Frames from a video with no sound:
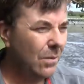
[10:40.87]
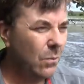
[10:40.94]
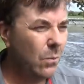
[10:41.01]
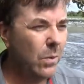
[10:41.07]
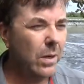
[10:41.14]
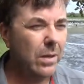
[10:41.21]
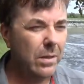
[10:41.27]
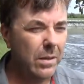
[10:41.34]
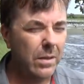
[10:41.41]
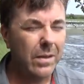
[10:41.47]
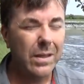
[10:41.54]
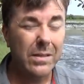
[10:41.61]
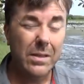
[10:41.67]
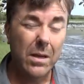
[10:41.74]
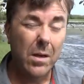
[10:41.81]
One of the
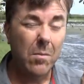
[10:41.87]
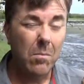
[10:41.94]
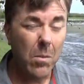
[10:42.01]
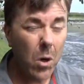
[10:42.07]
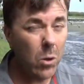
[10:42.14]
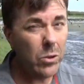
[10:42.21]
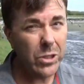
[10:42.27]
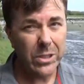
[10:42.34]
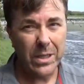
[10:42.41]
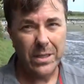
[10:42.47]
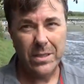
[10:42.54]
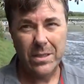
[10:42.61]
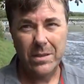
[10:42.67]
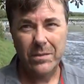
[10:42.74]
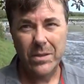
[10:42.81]
things they are most
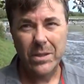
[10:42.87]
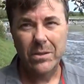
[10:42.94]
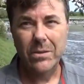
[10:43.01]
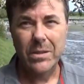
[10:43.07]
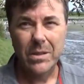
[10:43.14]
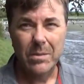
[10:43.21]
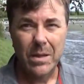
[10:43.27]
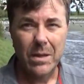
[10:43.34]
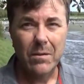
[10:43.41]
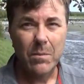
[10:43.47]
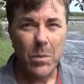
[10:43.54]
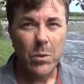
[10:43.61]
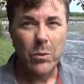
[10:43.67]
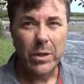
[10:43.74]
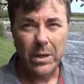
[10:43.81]
sensitive to is the amount of
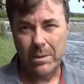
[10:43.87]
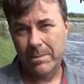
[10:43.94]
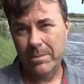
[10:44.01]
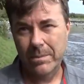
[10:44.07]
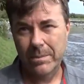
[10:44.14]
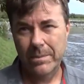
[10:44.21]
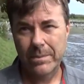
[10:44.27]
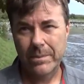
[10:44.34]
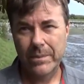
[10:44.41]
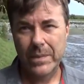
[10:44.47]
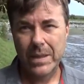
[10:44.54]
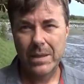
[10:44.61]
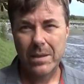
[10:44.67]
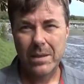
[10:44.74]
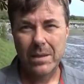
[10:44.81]
ammonium.
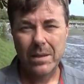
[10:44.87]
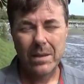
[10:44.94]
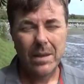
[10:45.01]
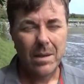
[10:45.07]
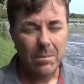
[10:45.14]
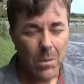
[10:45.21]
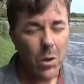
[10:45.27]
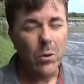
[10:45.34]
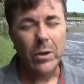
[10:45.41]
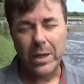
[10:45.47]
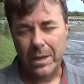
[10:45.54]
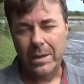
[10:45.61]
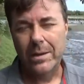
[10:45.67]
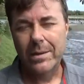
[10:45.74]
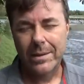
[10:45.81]
Right.
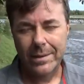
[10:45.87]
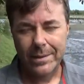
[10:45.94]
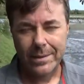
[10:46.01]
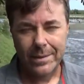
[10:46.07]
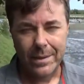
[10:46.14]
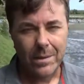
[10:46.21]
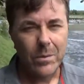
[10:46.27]
Ammonia. And ammonia.